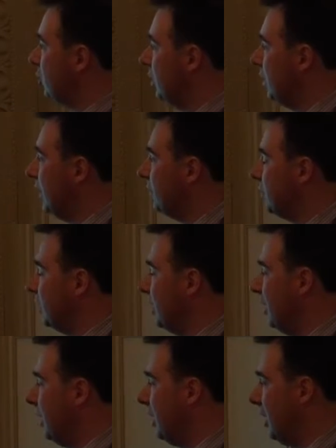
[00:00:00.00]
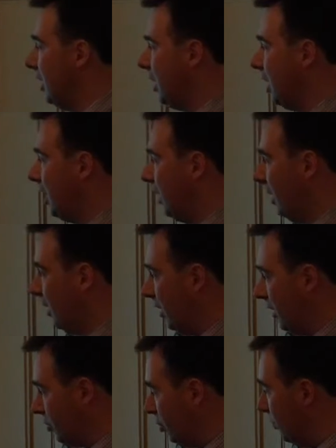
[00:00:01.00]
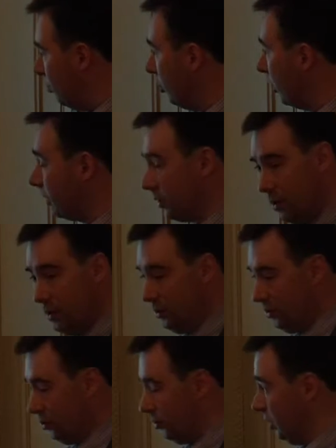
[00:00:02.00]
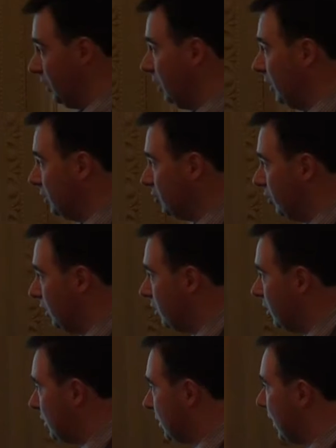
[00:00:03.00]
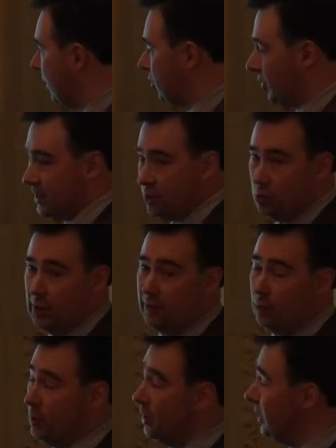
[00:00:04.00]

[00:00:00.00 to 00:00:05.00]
to the left, to the poor, so that the society transits to left-wing